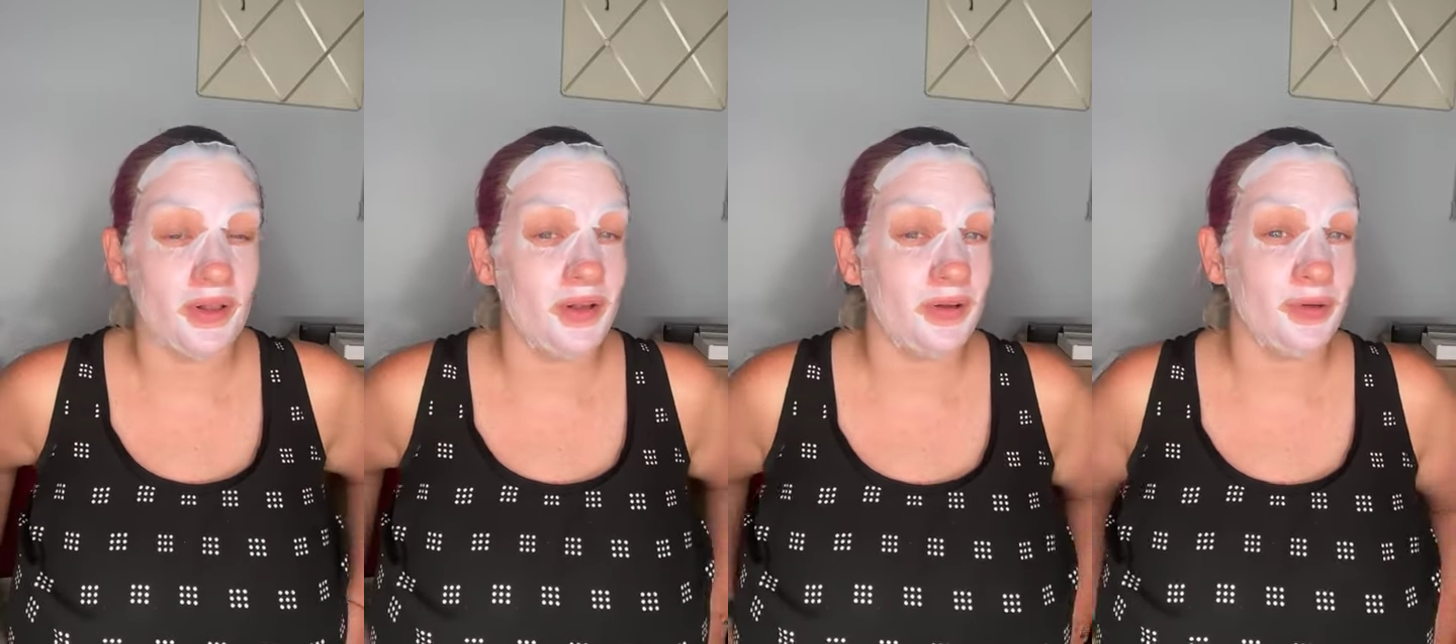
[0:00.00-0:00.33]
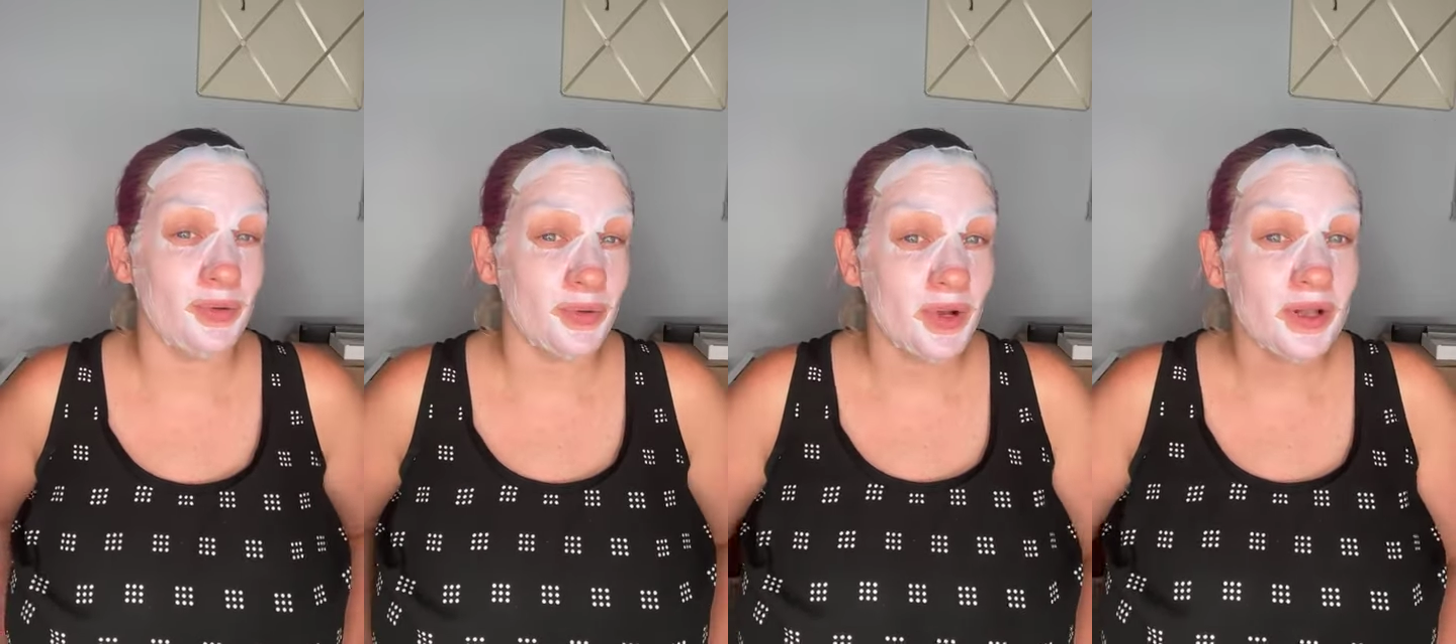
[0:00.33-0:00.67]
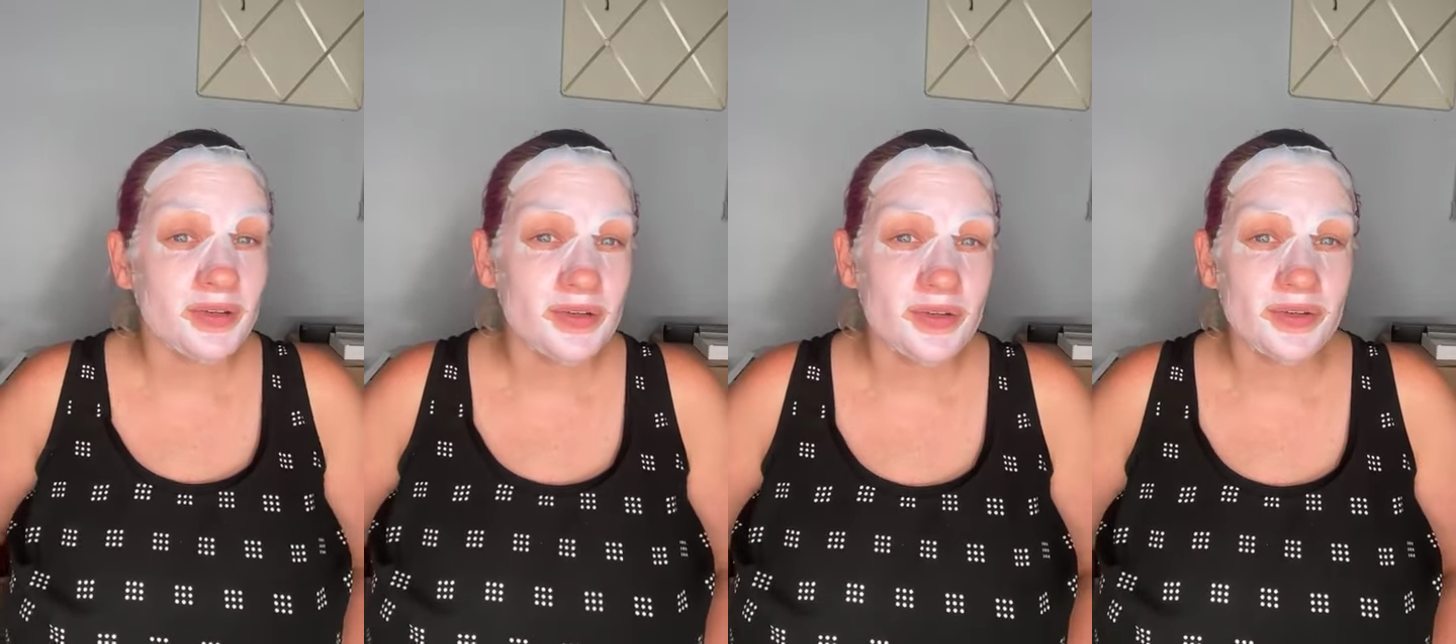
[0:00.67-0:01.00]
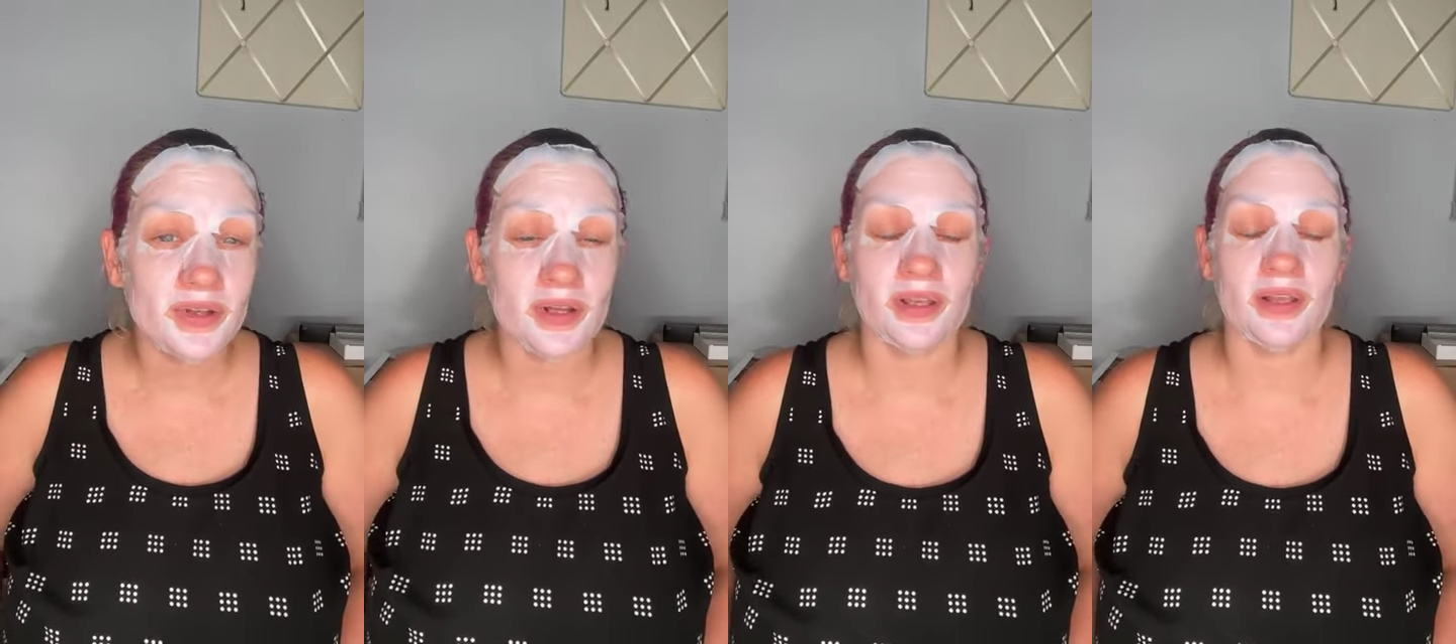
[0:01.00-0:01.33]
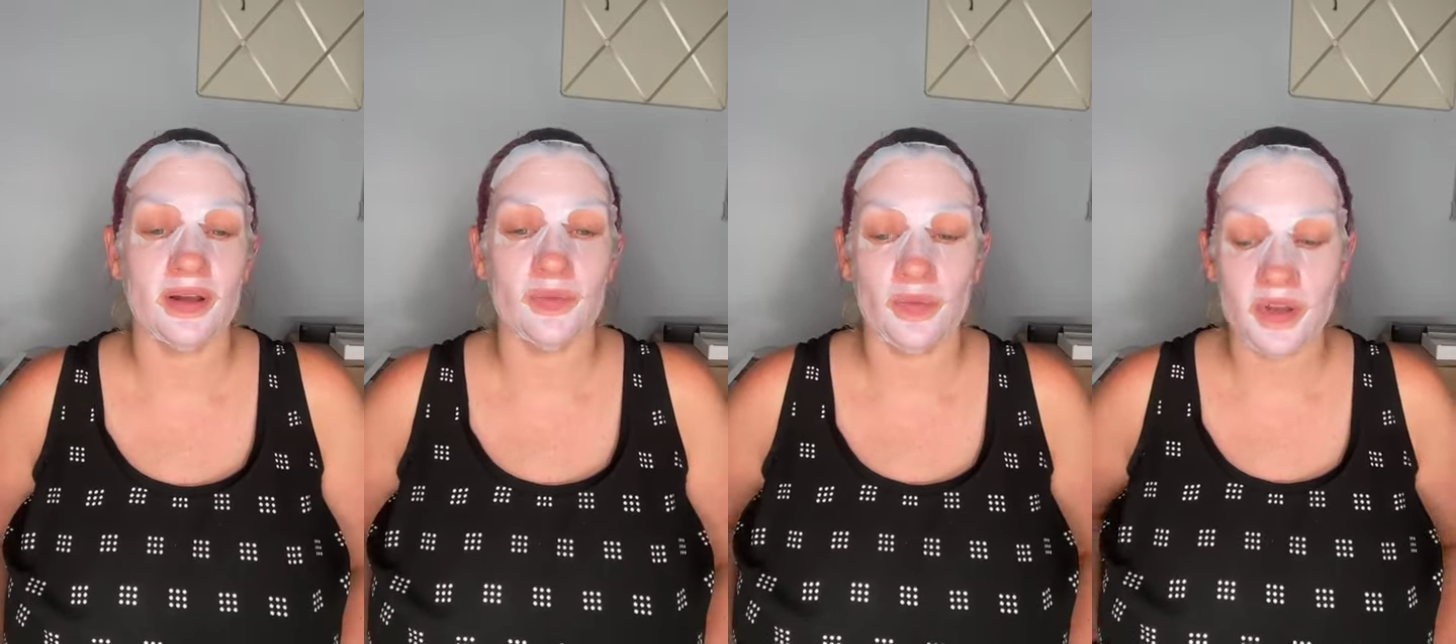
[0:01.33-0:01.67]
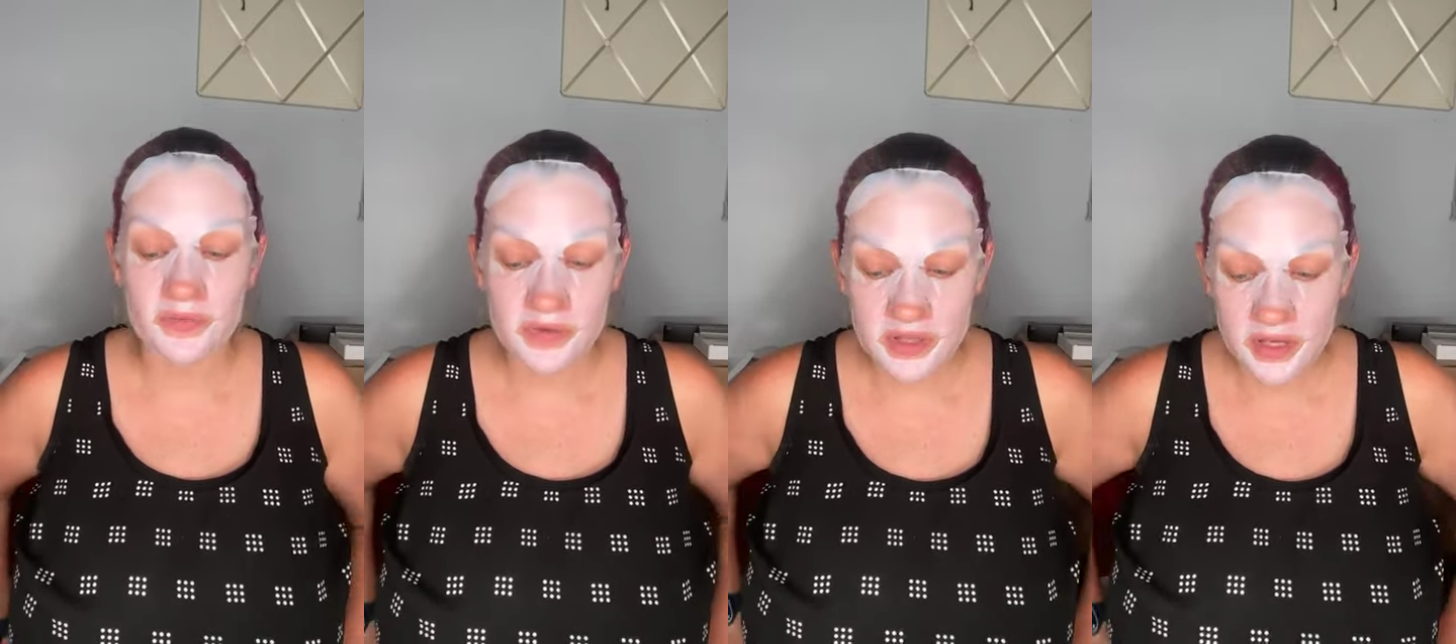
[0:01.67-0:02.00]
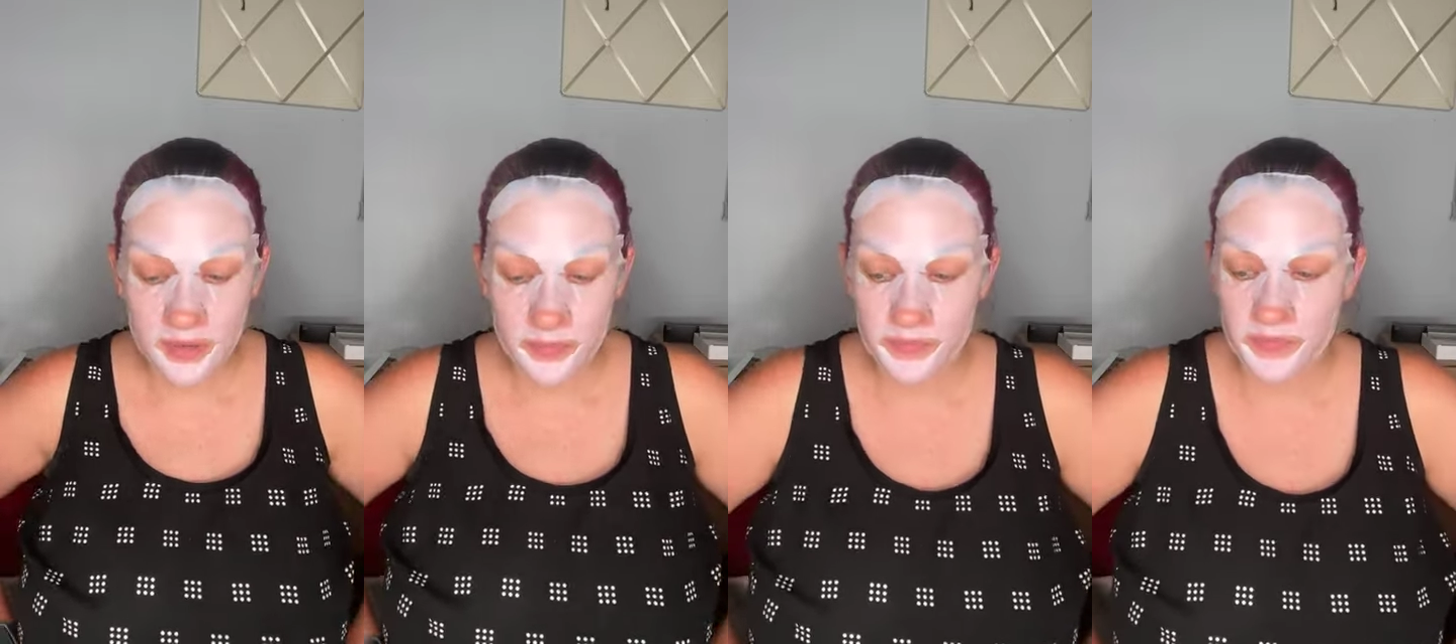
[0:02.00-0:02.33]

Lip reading: a lot of new colors, and I cannot wait for that.